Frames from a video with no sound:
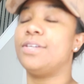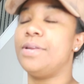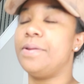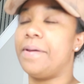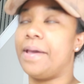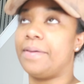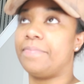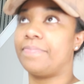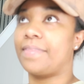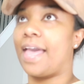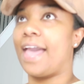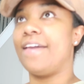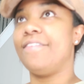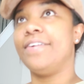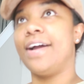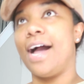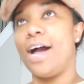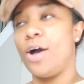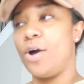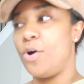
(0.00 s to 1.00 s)
So anyway,
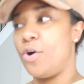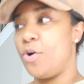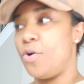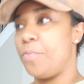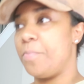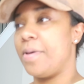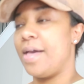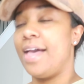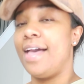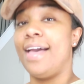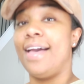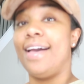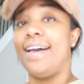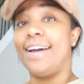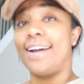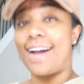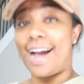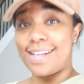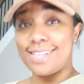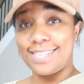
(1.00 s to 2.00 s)
Ava got home.
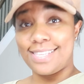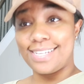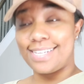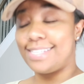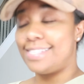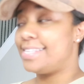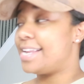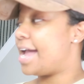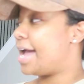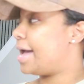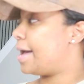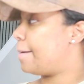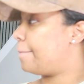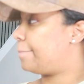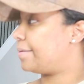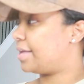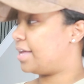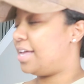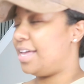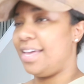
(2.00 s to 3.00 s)
Kai took his
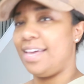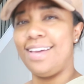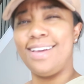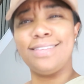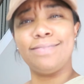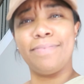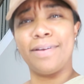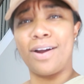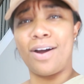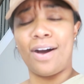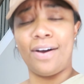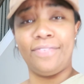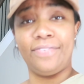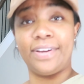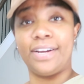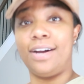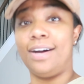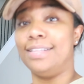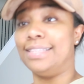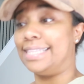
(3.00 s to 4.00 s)
nap. He has been
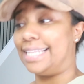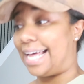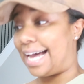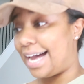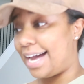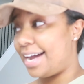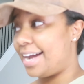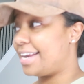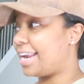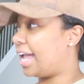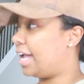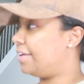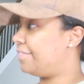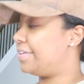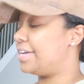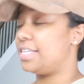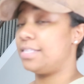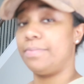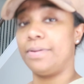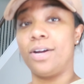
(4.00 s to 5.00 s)
coughing a lot.
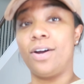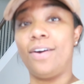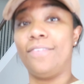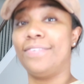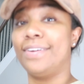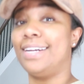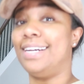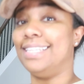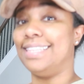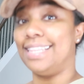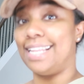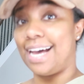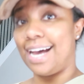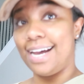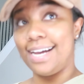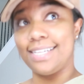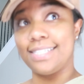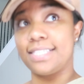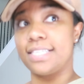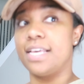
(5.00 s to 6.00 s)
Ava has been coughing a
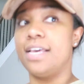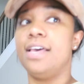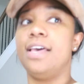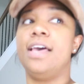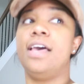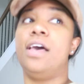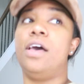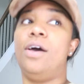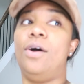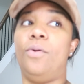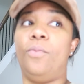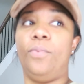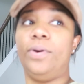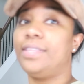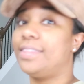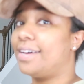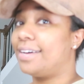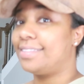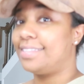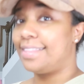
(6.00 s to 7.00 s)
lot.
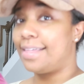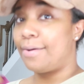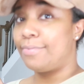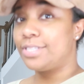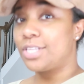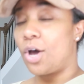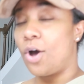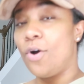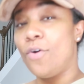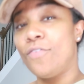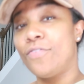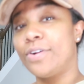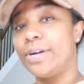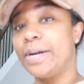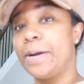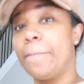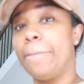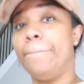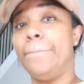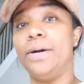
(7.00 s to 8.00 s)
We thought that that was
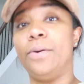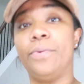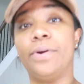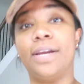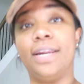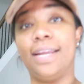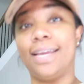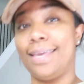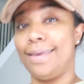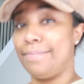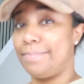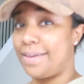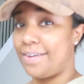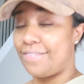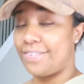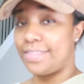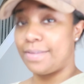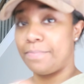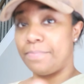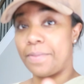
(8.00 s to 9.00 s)
over, but we're gonna keep
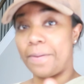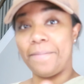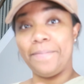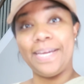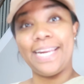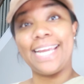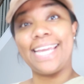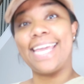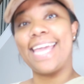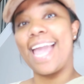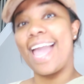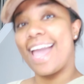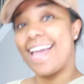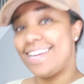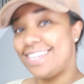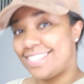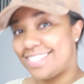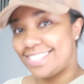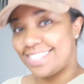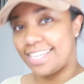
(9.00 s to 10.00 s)
giving them the
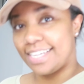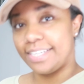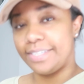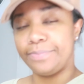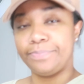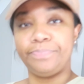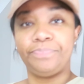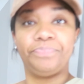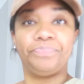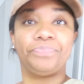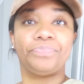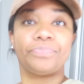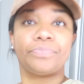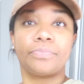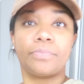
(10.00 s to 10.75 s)
medication.